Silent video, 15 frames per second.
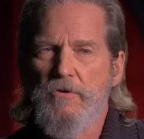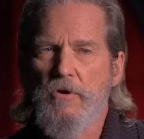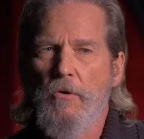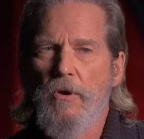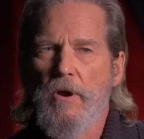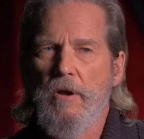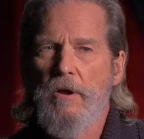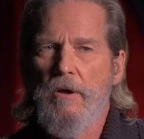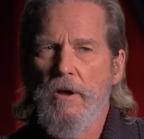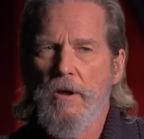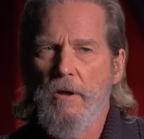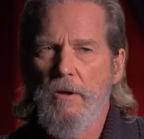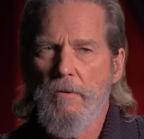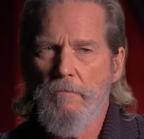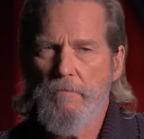during
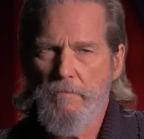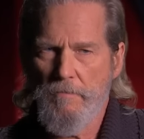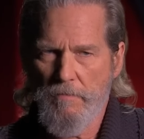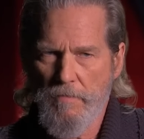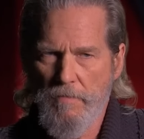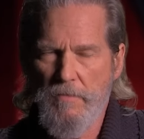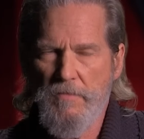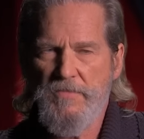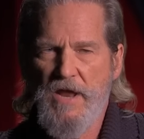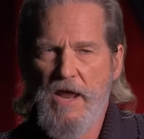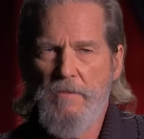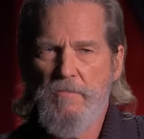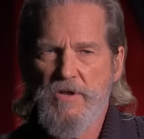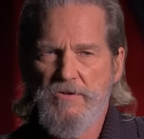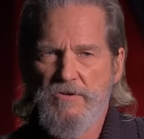uh,
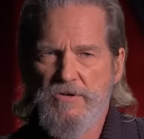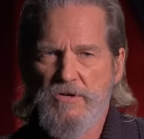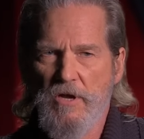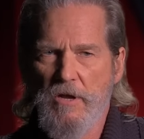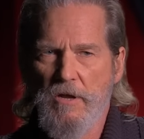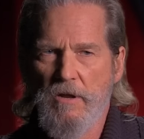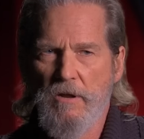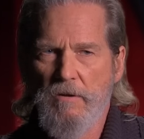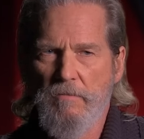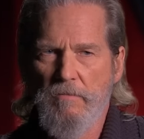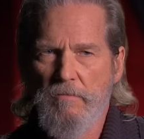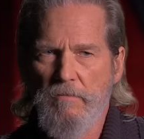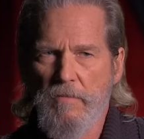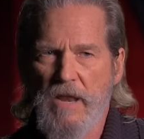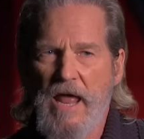Damon's uh,
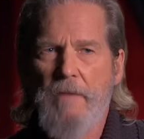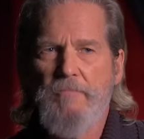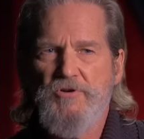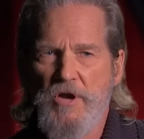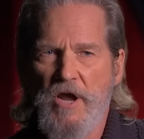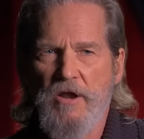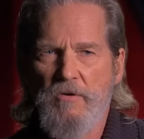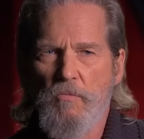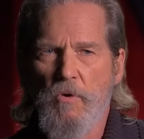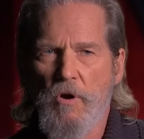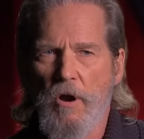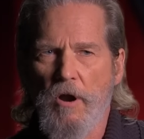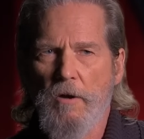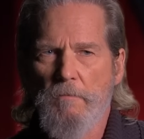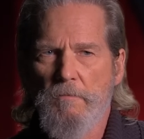lampshade
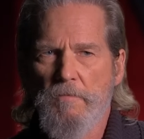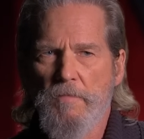work.